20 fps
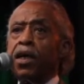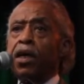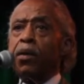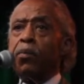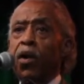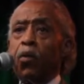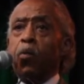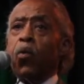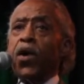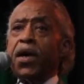
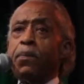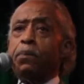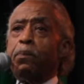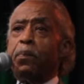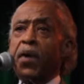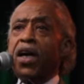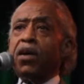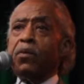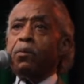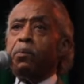But we
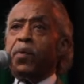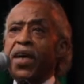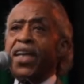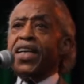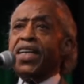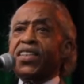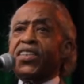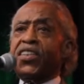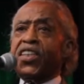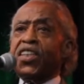built
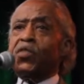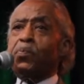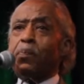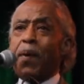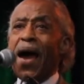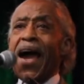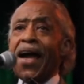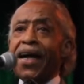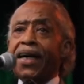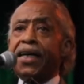businesses
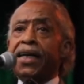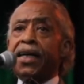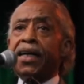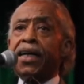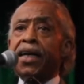back.